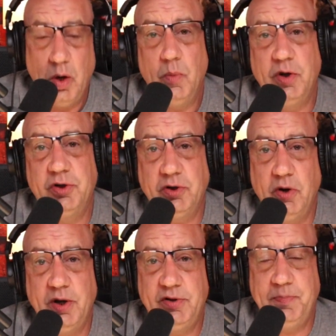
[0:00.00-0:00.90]
with
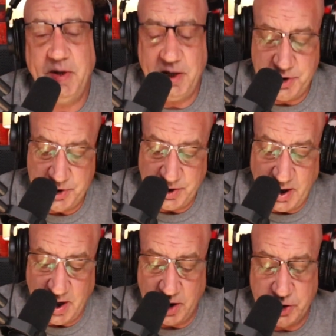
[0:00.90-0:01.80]
slurred speech
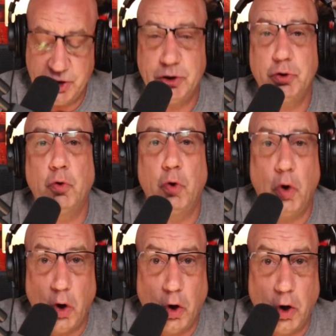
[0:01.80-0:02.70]
and a
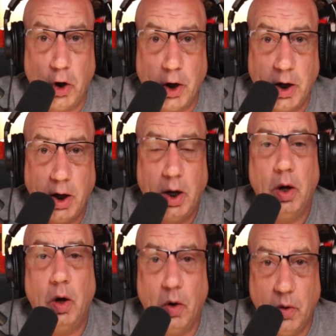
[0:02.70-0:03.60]
strong
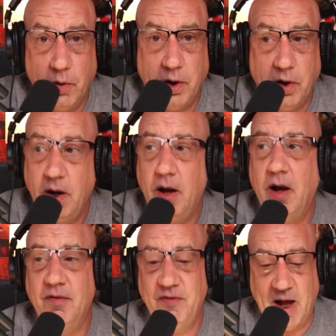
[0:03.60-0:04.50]
odor
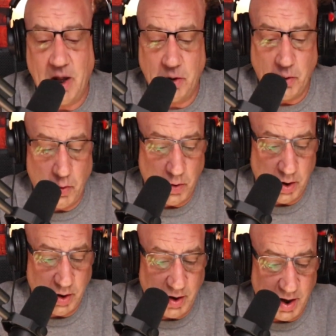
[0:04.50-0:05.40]
of
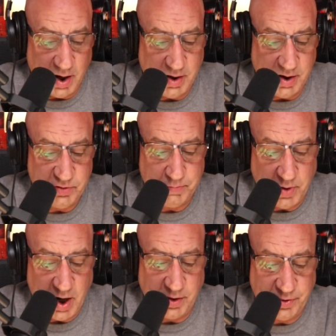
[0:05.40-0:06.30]
alcohol on his
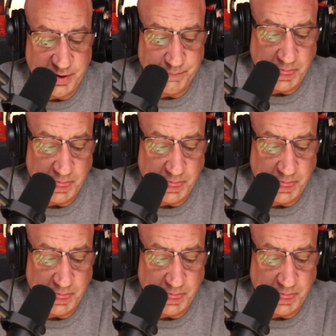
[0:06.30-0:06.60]
breath.